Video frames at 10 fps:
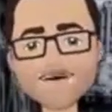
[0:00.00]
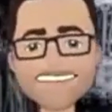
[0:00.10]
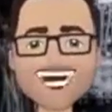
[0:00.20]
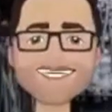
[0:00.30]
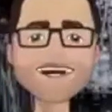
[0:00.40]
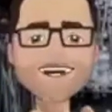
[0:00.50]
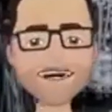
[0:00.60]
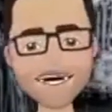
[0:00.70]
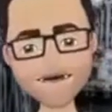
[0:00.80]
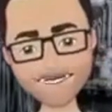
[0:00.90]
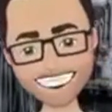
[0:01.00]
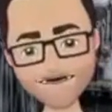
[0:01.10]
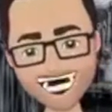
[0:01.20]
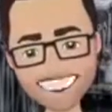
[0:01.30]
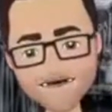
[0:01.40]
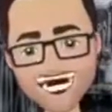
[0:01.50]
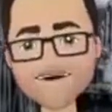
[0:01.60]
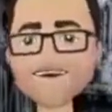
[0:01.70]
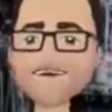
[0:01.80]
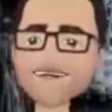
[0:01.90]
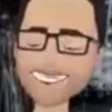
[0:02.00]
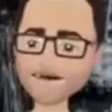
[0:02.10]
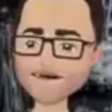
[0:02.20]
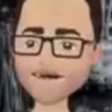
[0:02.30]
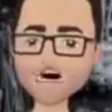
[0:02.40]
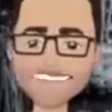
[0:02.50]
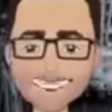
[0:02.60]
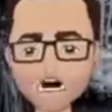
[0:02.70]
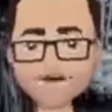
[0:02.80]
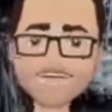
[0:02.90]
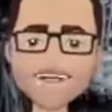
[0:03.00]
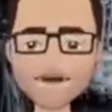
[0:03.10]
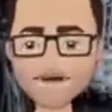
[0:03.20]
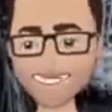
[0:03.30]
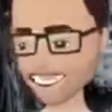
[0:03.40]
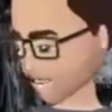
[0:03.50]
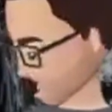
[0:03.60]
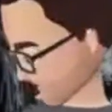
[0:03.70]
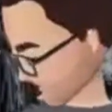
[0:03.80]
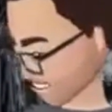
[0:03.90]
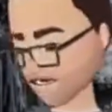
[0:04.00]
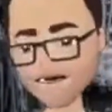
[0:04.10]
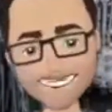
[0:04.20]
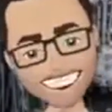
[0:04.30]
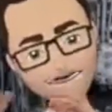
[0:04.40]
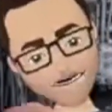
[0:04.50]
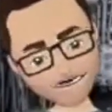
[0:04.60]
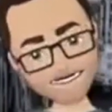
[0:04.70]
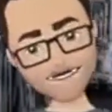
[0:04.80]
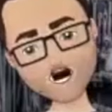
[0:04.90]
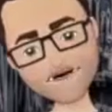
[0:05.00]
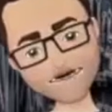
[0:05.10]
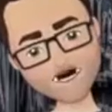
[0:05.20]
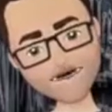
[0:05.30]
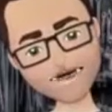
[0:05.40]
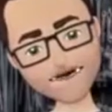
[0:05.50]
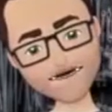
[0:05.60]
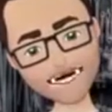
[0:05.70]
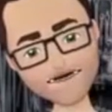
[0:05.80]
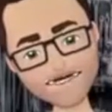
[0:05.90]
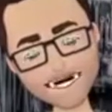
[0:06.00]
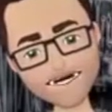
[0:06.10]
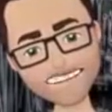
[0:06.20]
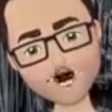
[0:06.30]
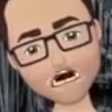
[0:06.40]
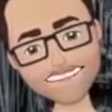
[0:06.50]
provide information to the patients, or even record the consultation on the audio and send it securely to the patient as well.